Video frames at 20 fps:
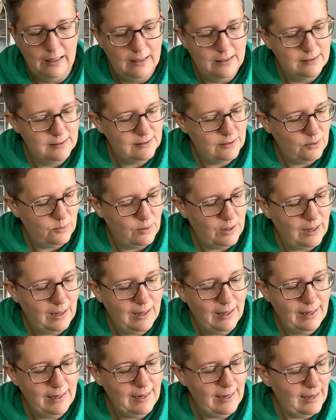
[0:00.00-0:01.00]
So
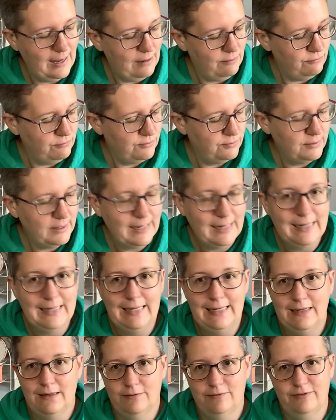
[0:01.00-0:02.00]
I really
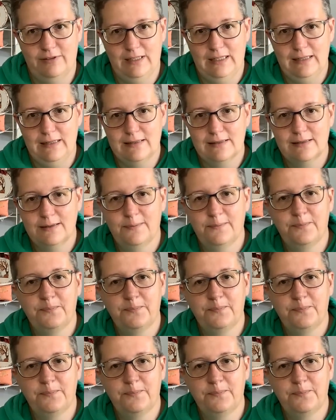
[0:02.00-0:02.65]
love these.